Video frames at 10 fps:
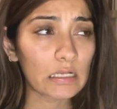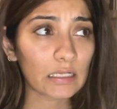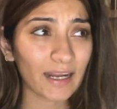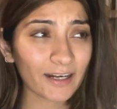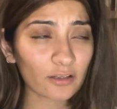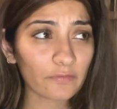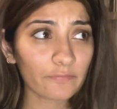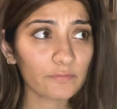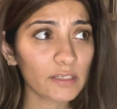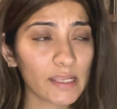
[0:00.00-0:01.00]
kind
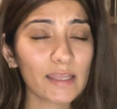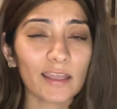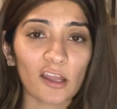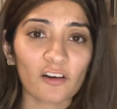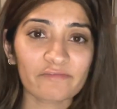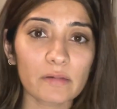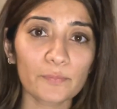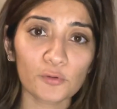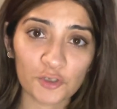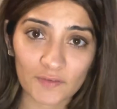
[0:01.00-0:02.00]
of taking care of my
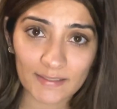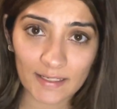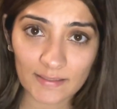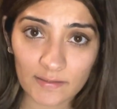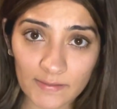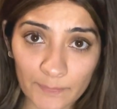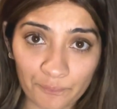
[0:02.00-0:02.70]
portion sizes.